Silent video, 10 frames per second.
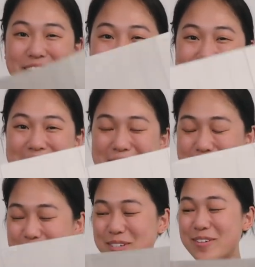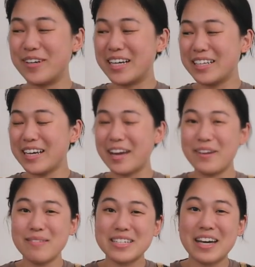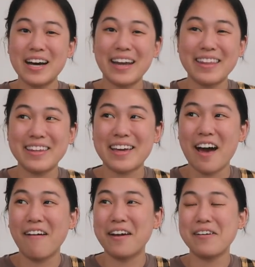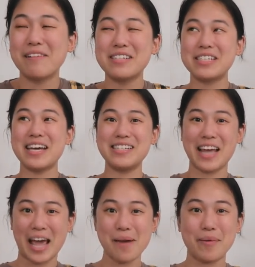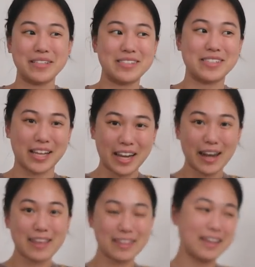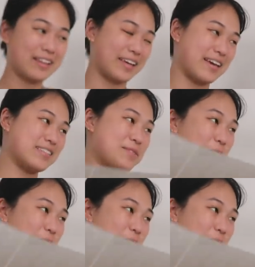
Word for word: these labels so quickly. I don't have to cut anything out and I don't have to take tape and stick anything. Like it's